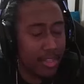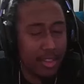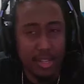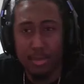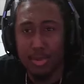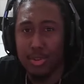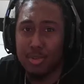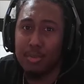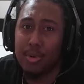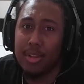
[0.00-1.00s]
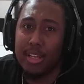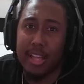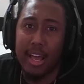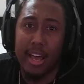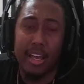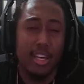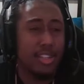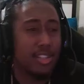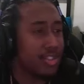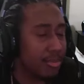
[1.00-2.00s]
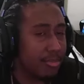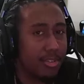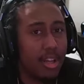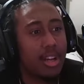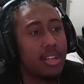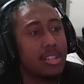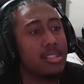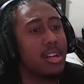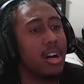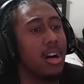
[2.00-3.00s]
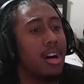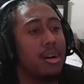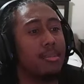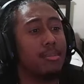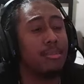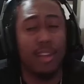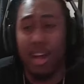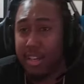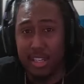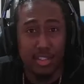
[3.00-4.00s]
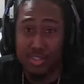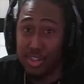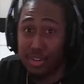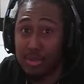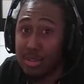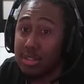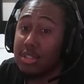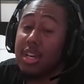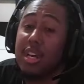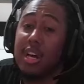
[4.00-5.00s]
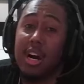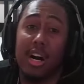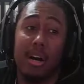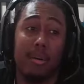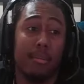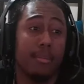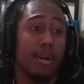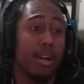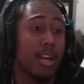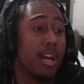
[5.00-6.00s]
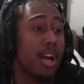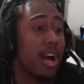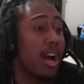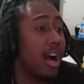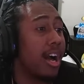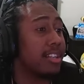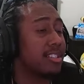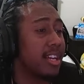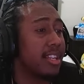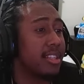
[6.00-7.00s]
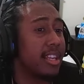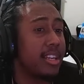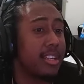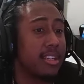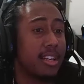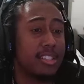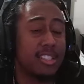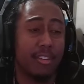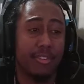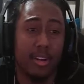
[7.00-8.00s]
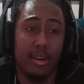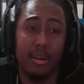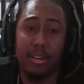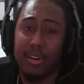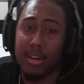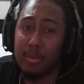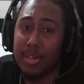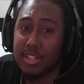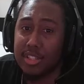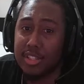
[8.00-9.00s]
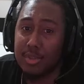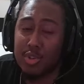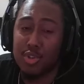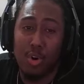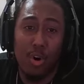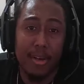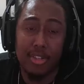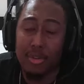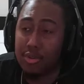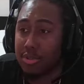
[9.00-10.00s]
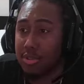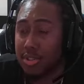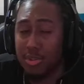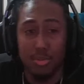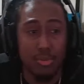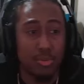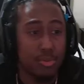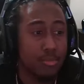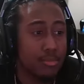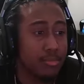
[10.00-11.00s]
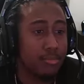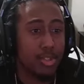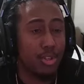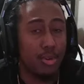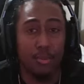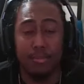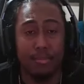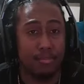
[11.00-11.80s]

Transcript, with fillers: I think that's when we start doing more like that. The gym vlogs, um, vlogging in general. Um, I just gotta think. I just gotta figure out if I want to just switch all my socials to you know,